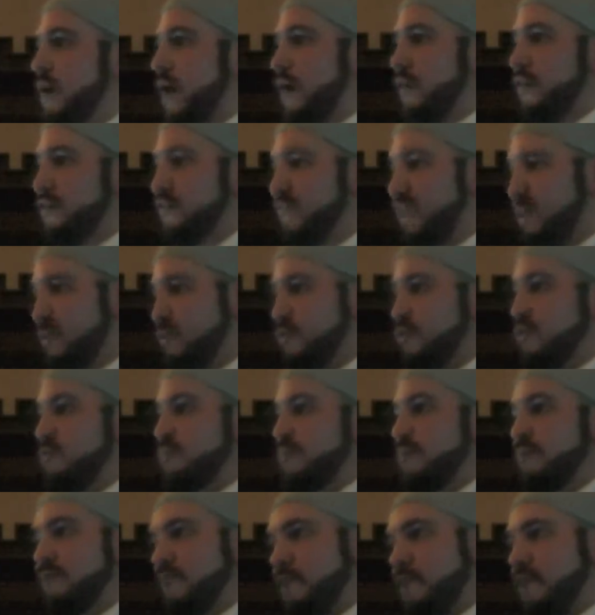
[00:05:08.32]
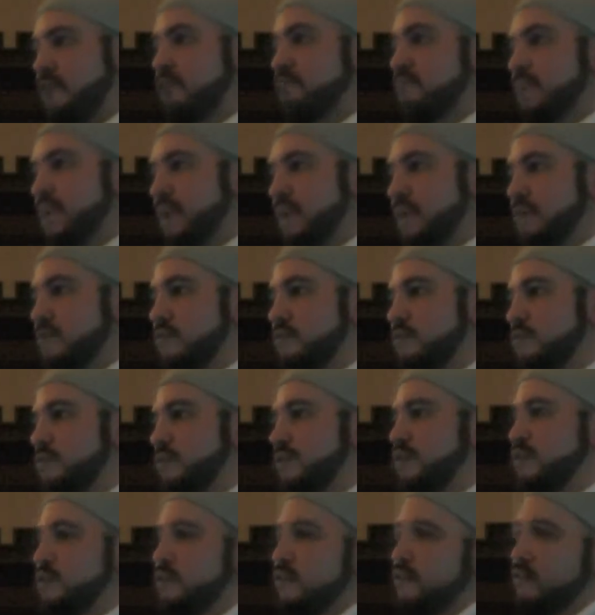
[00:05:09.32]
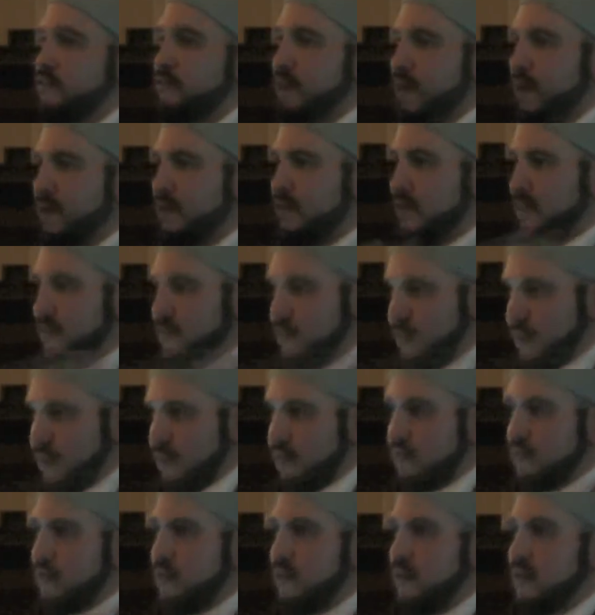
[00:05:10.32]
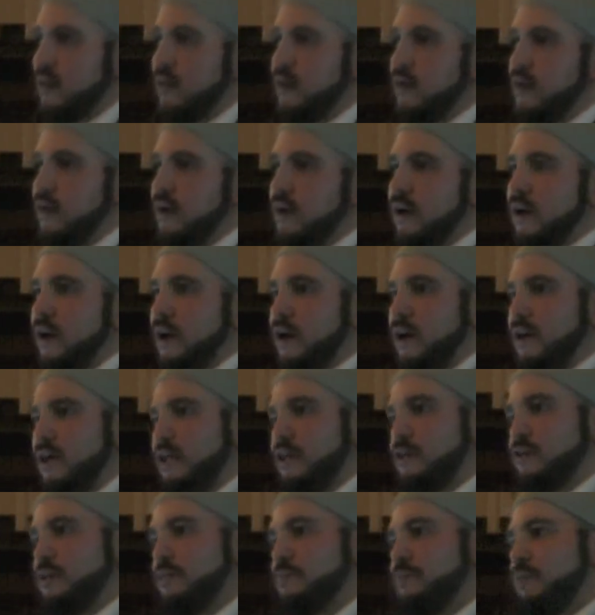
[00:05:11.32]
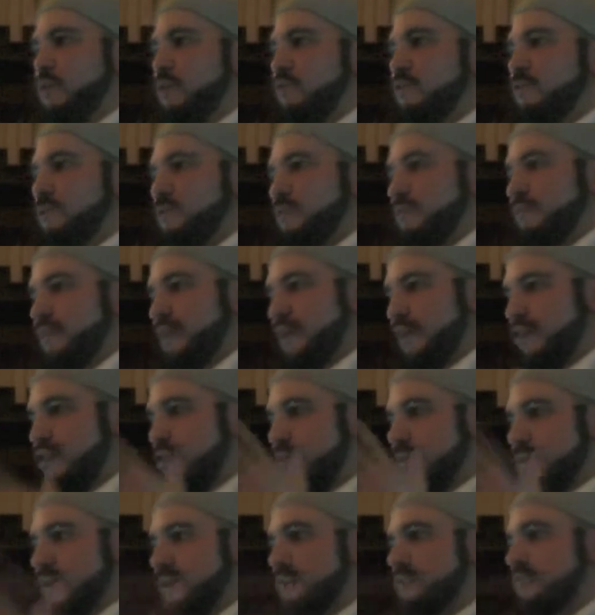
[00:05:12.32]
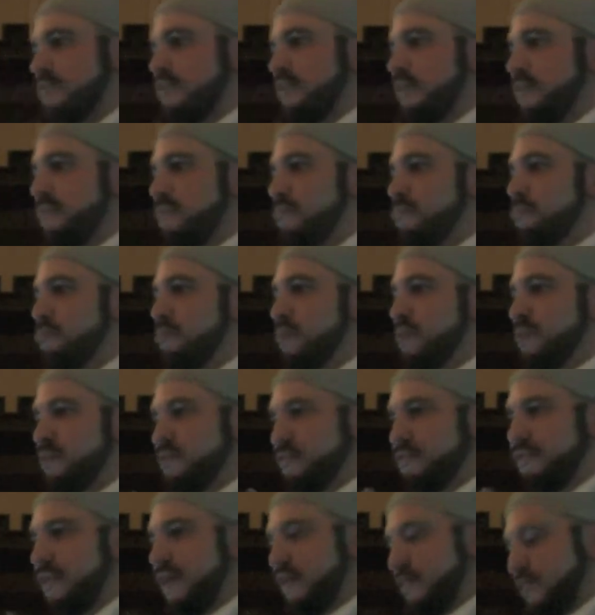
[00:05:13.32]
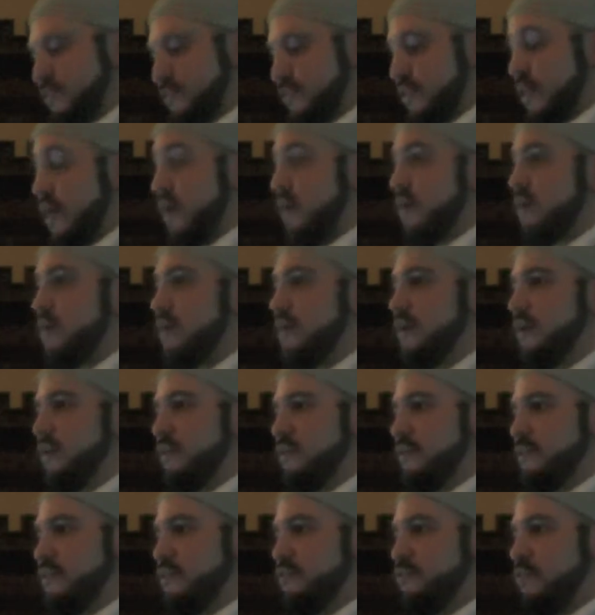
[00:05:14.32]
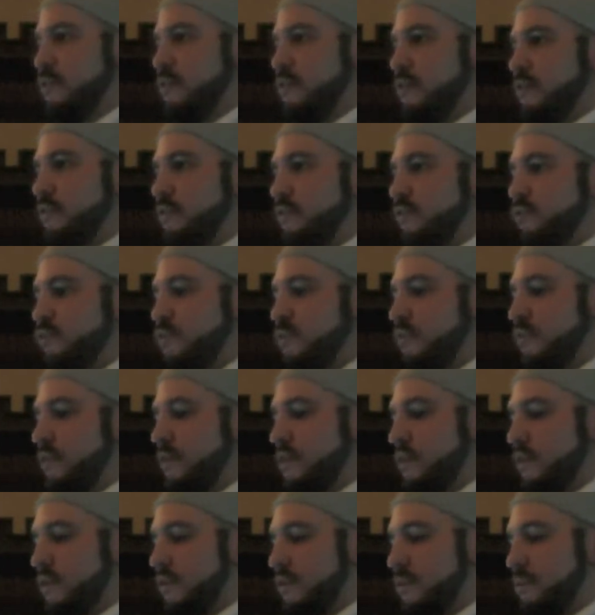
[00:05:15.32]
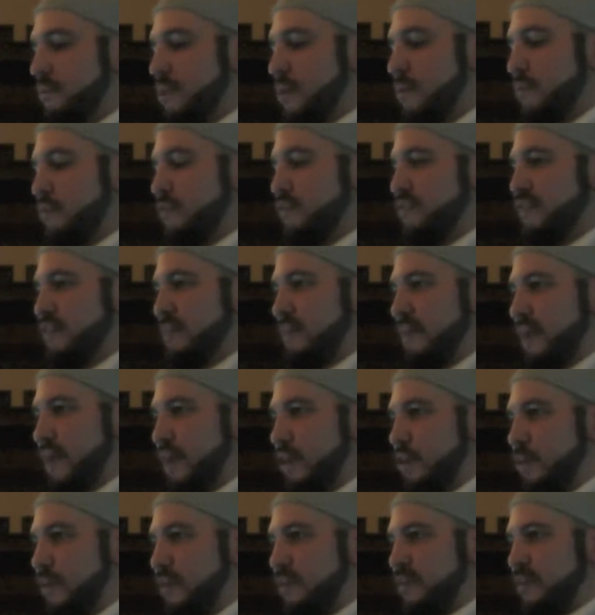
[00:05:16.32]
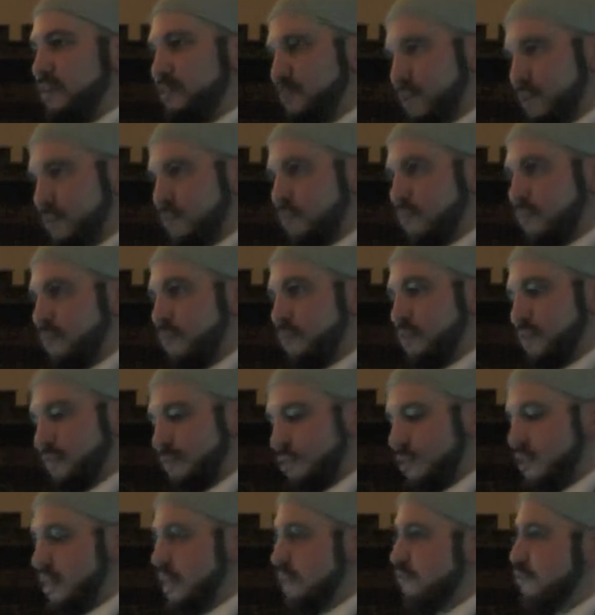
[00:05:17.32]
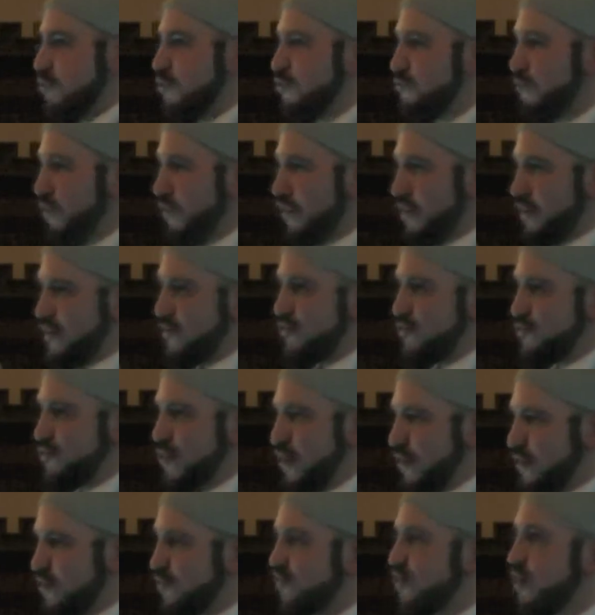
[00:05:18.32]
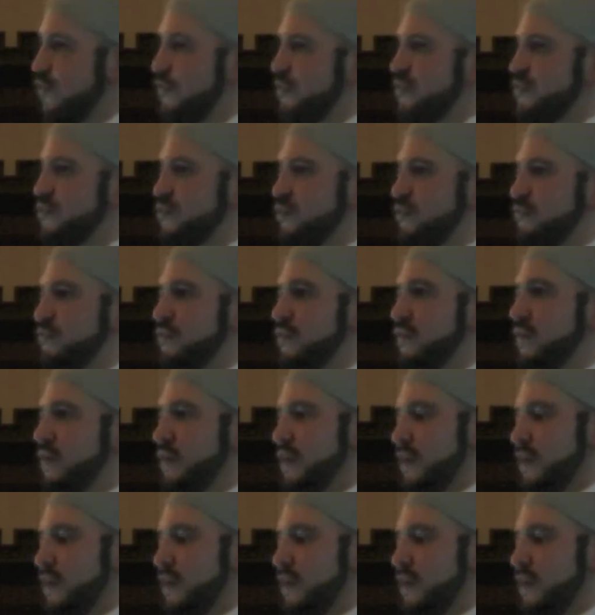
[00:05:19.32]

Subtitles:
And the state will do this by various means, which is very detailed. I'm not bored with the economics, but suffice to say, this is what the purpose of the Islamic economic system, which I've only given you a very scratchy surface of,